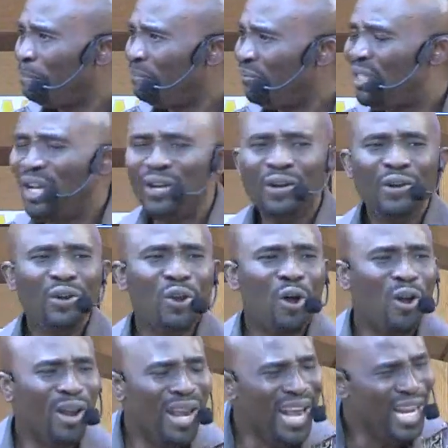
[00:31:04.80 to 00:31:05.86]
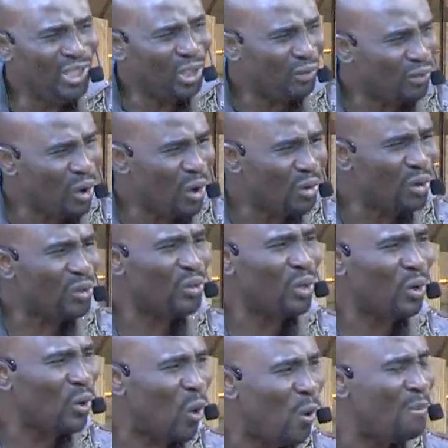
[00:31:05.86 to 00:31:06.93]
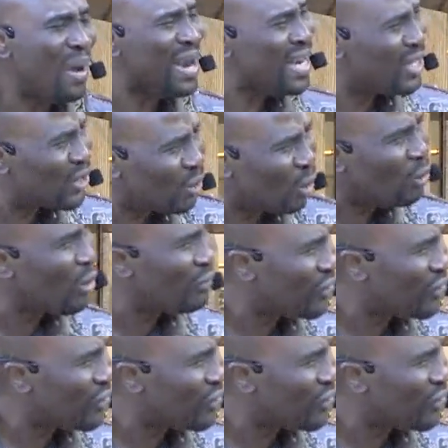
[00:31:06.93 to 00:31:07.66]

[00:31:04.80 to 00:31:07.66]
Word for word: The knowledge of God does not come by the study of